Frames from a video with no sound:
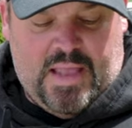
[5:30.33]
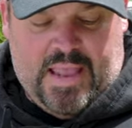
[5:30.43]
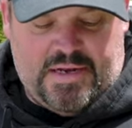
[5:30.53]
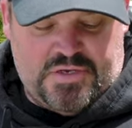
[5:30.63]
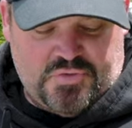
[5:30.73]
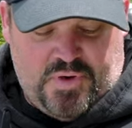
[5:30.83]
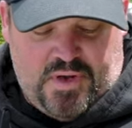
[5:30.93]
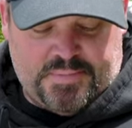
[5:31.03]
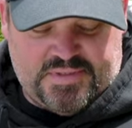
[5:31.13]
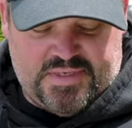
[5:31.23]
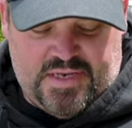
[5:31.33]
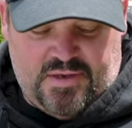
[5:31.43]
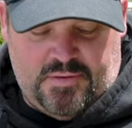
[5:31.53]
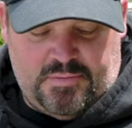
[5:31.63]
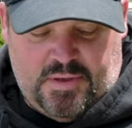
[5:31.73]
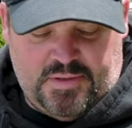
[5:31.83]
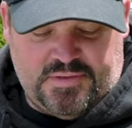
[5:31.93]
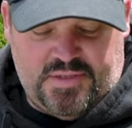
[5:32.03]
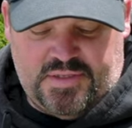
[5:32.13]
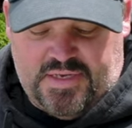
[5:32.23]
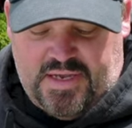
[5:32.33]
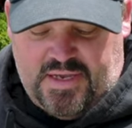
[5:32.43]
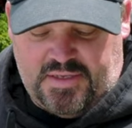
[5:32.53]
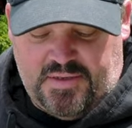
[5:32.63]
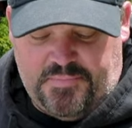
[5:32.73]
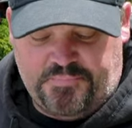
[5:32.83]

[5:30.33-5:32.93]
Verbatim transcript: and it drops down onto the deck.